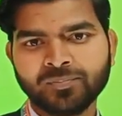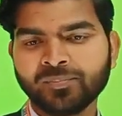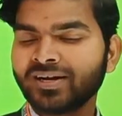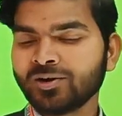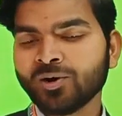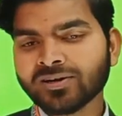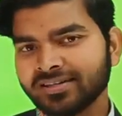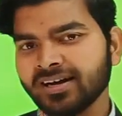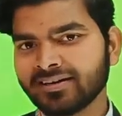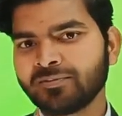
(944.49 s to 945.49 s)
but not
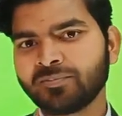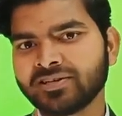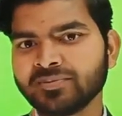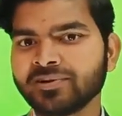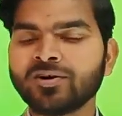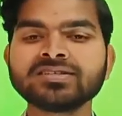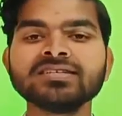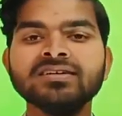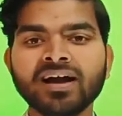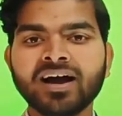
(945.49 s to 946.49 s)
the other parts, because
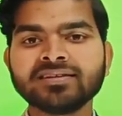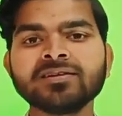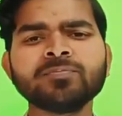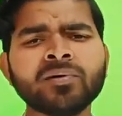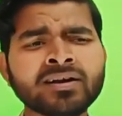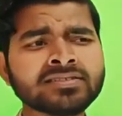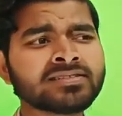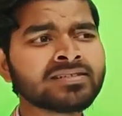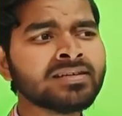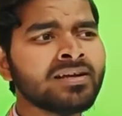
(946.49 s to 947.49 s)
other
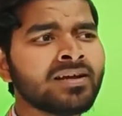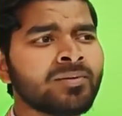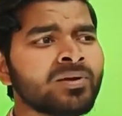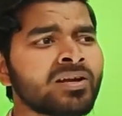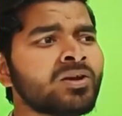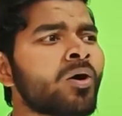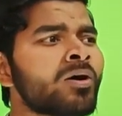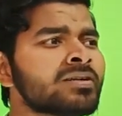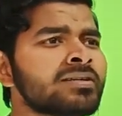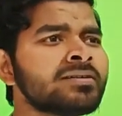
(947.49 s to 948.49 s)
parts will
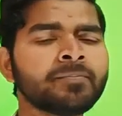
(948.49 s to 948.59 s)
not